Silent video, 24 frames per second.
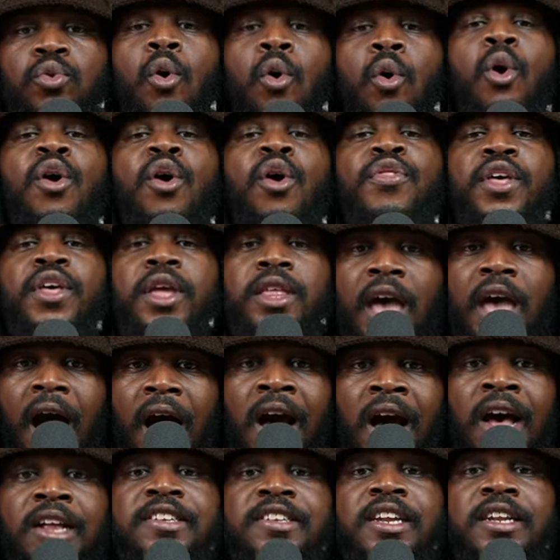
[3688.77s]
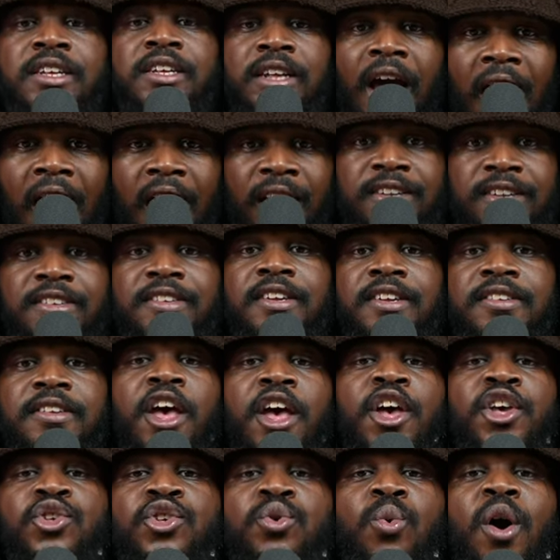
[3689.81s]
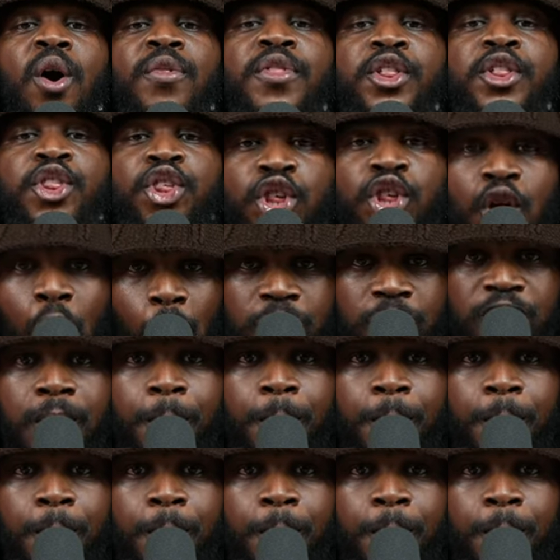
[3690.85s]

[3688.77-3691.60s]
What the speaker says: are the gods and goddesses. You are the chosen